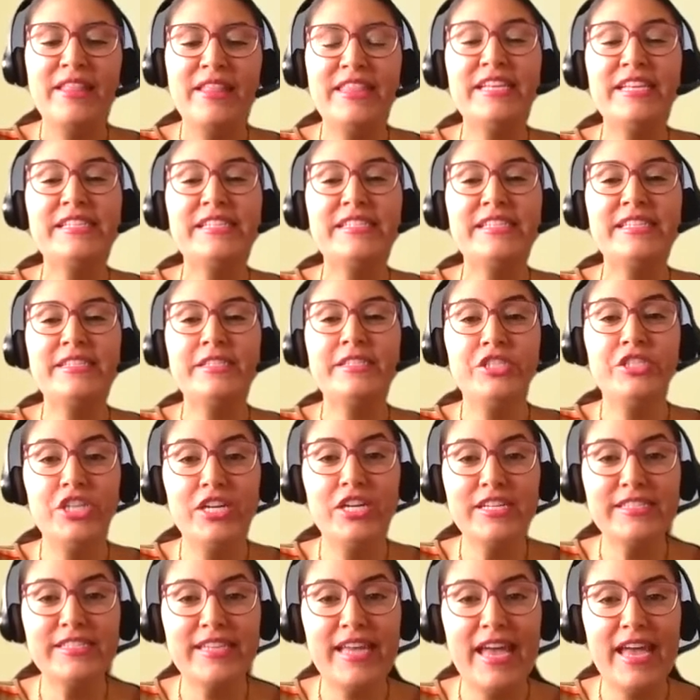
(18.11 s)
This is
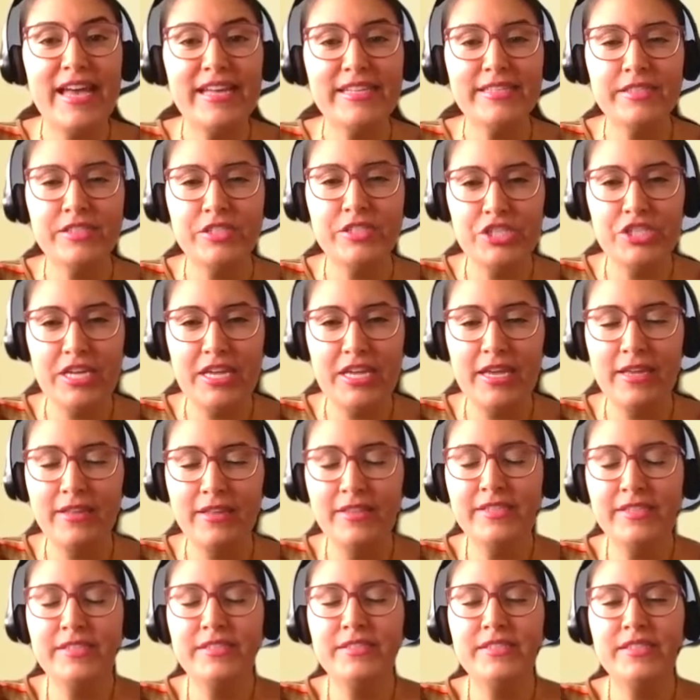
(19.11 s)
Just Ask
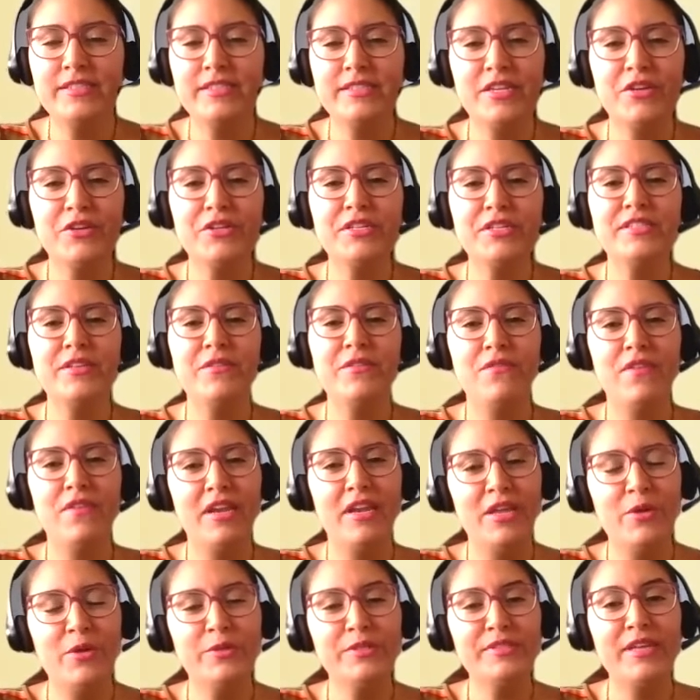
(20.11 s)
G. This is a series of
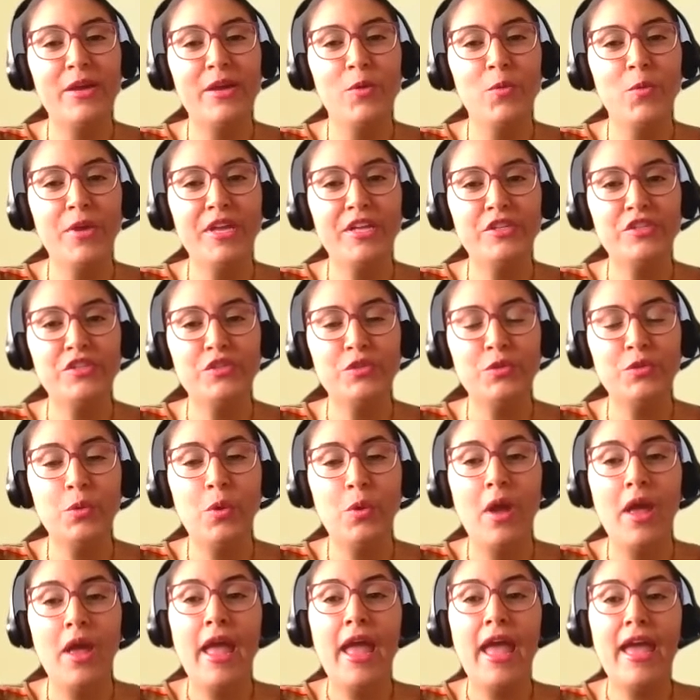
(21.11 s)
videos that we
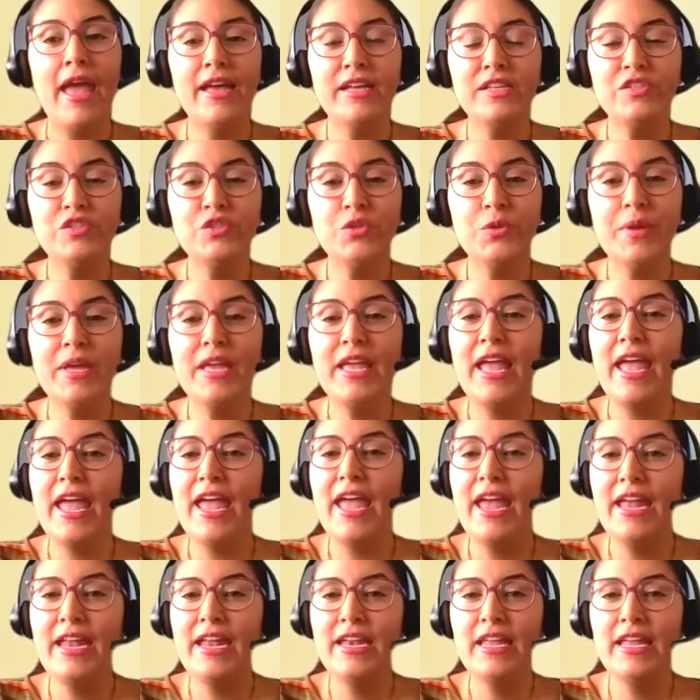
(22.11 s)
do answering
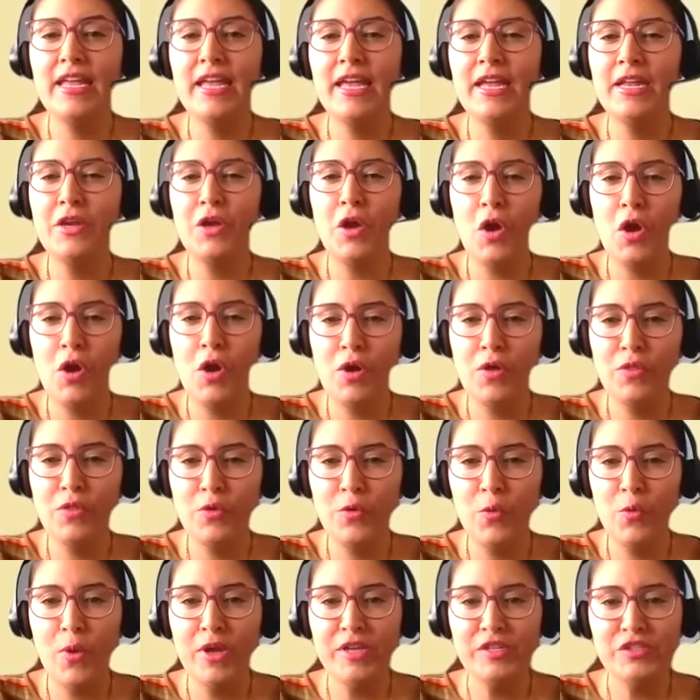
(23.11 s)
any and all
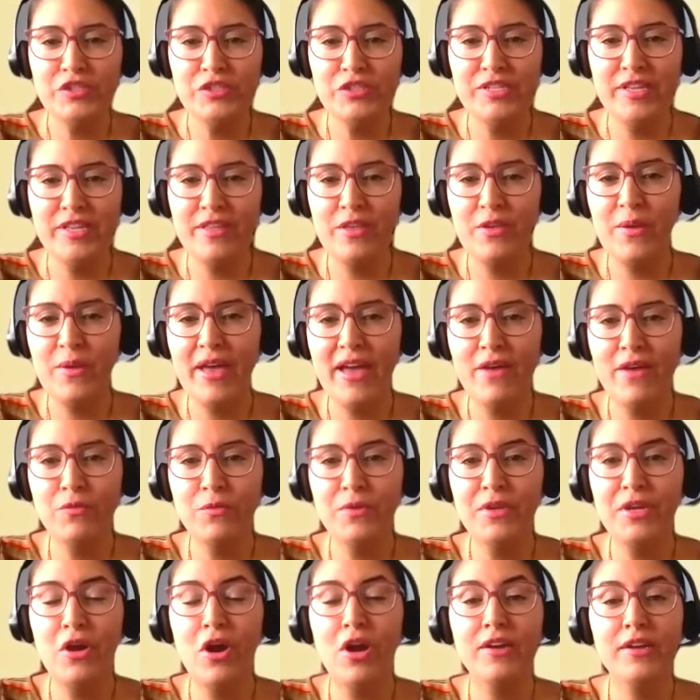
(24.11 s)
the questions that you have
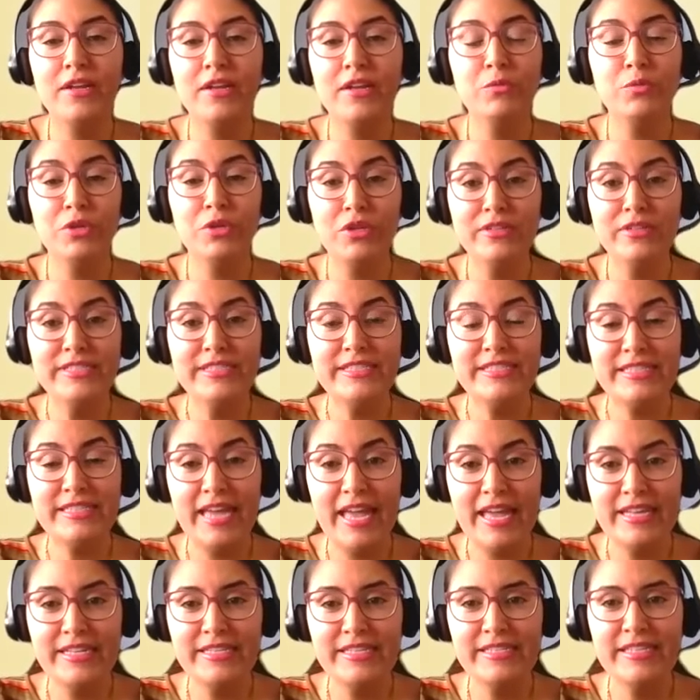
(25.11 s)
regarding real
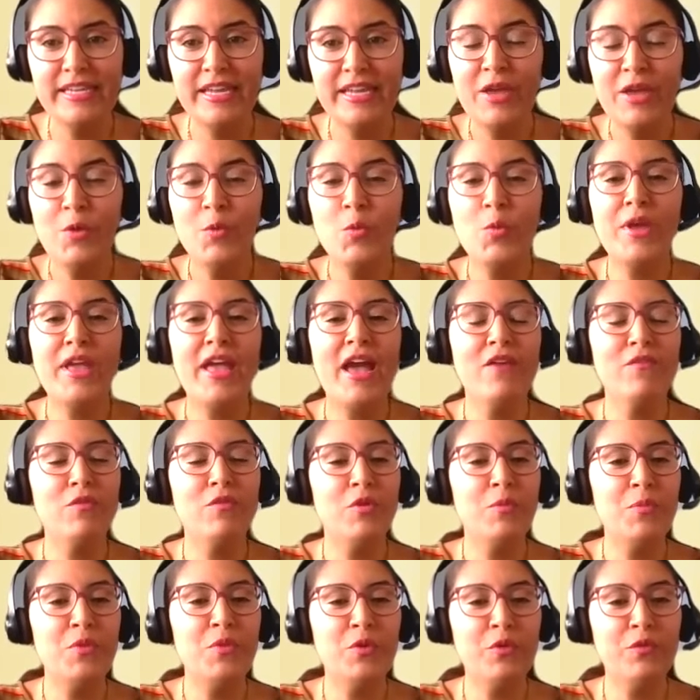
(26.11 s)
estate. We have
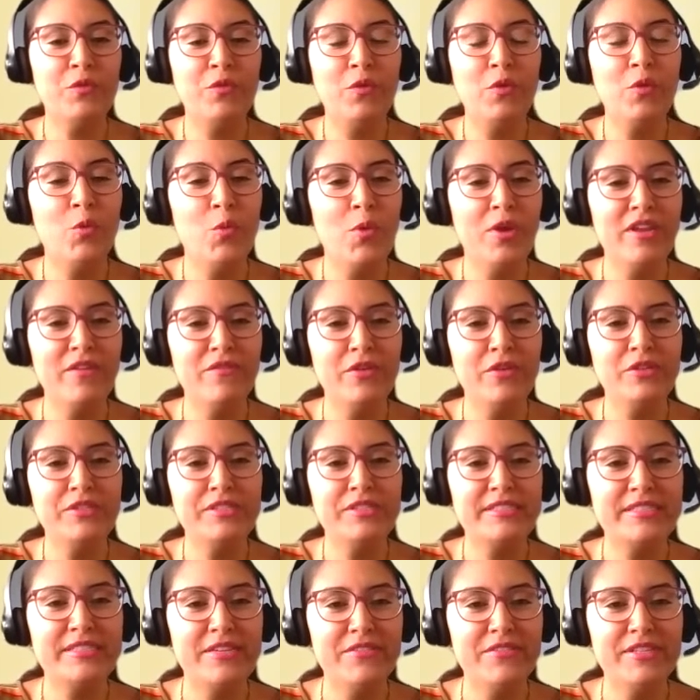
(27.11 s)
our beautiful Guinivere
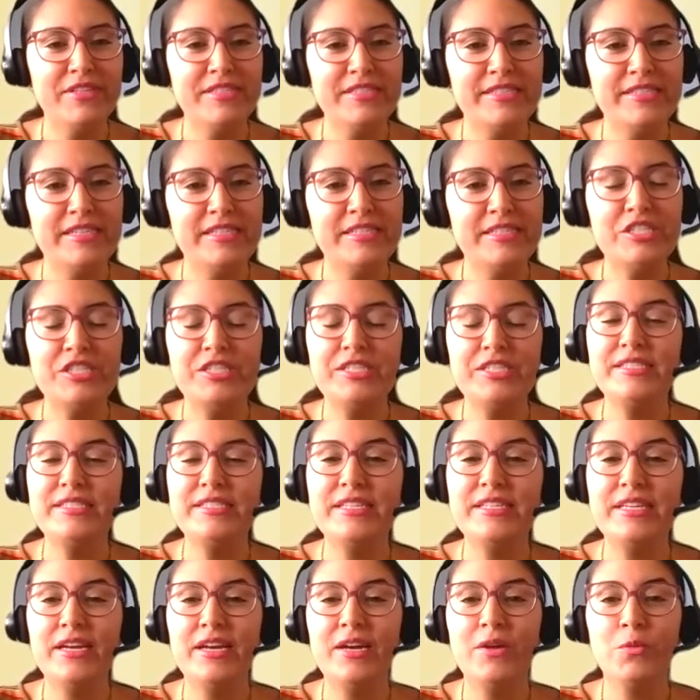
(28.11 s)
Stevenson.
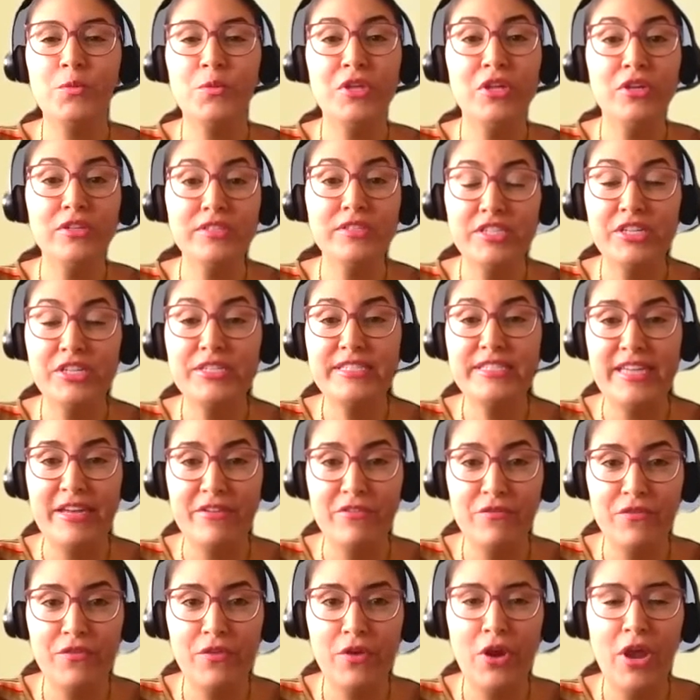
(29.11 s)
She's a realtor
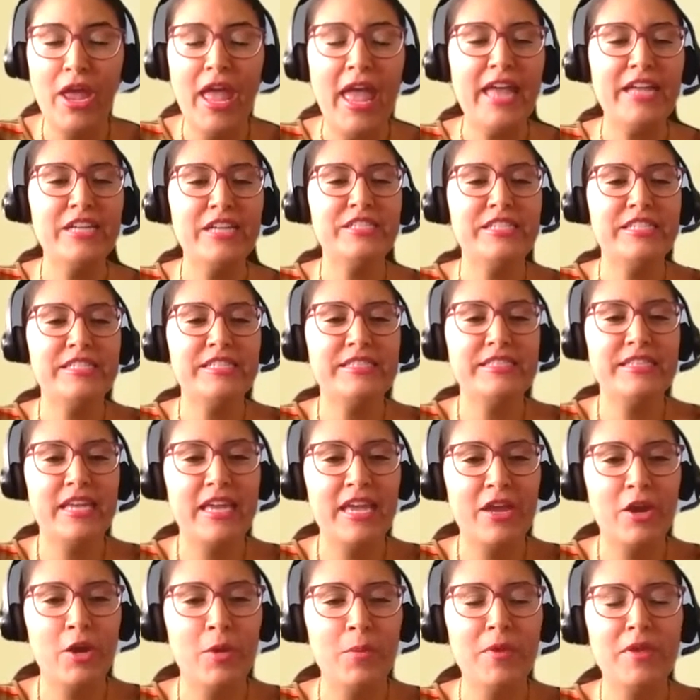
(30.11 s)
Denver, and she's
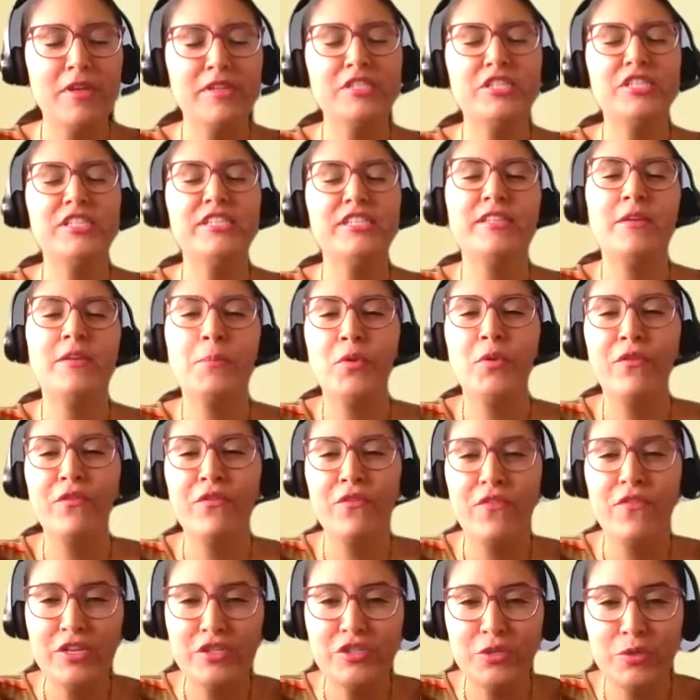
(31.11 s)
here because she is a
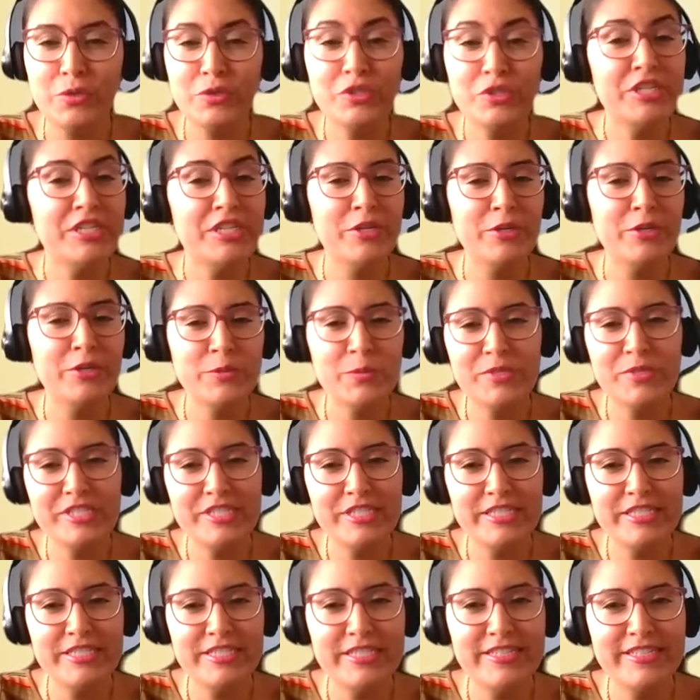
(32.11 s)
professional. She knows what
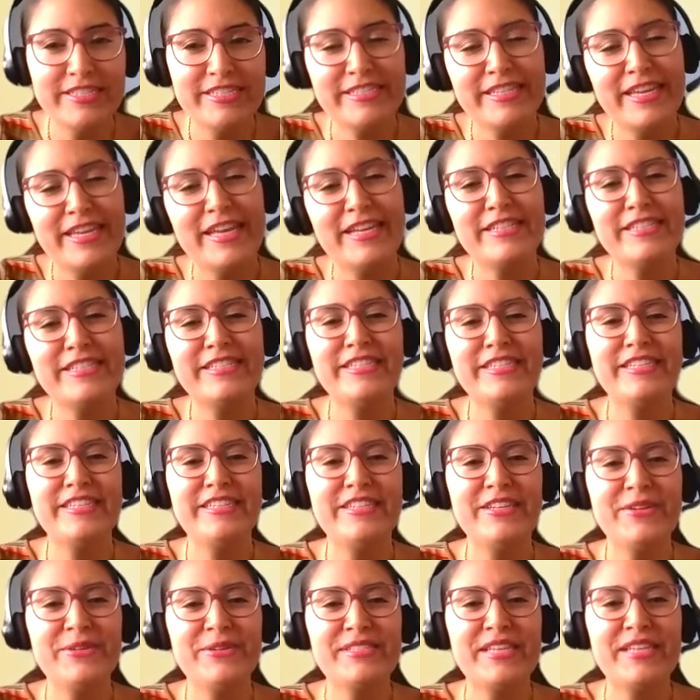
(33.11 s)
she does, and she
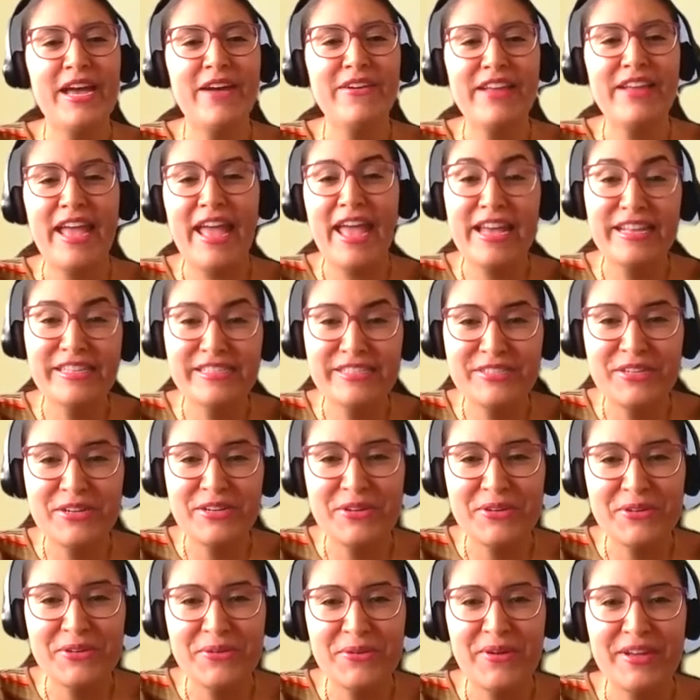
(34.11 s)
knows how to answer
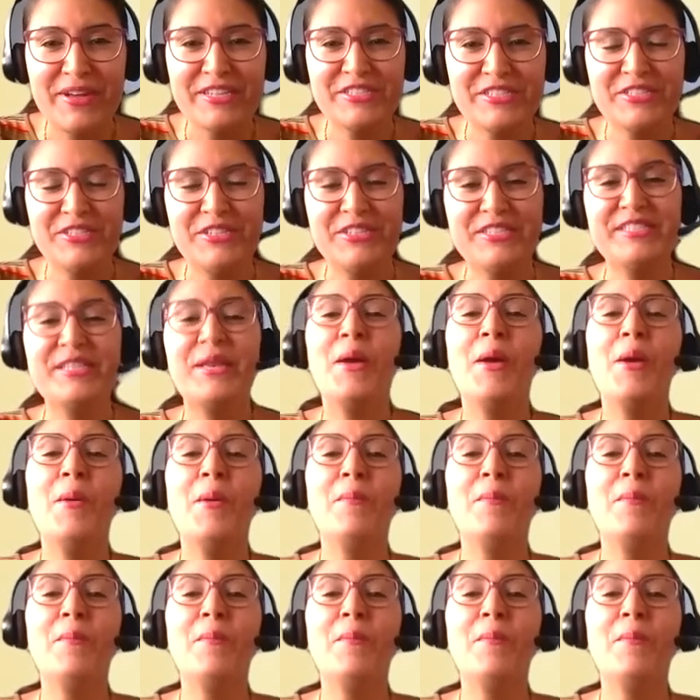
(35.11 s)
your questions.